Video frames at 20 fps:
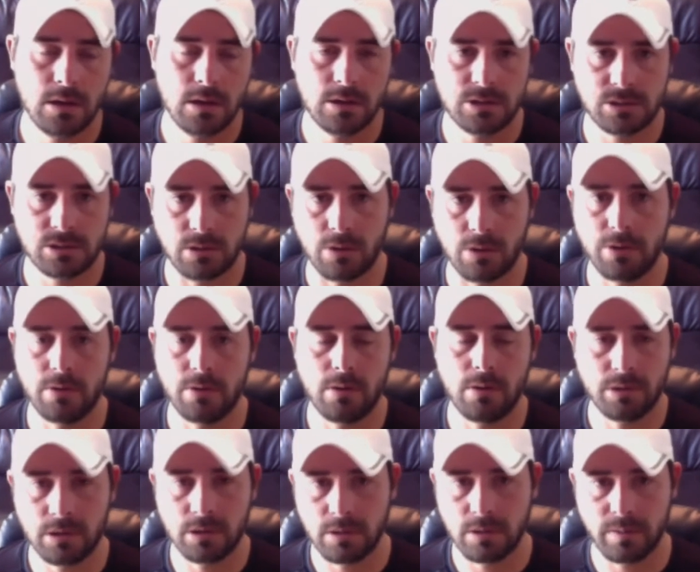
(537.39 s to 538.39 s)
start your
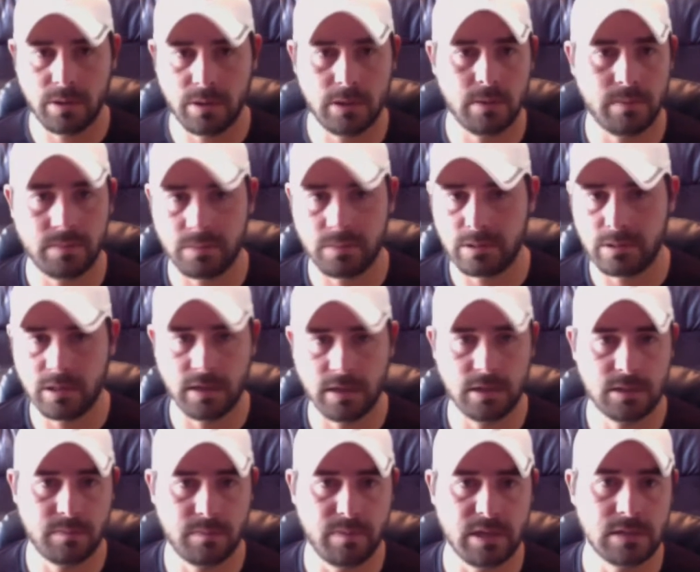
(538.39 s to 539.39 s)
own independent
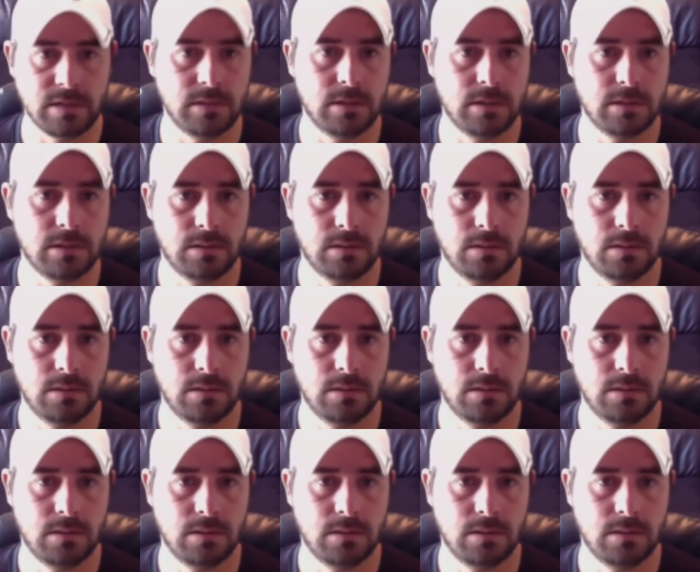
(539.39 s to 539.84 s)
tennis business.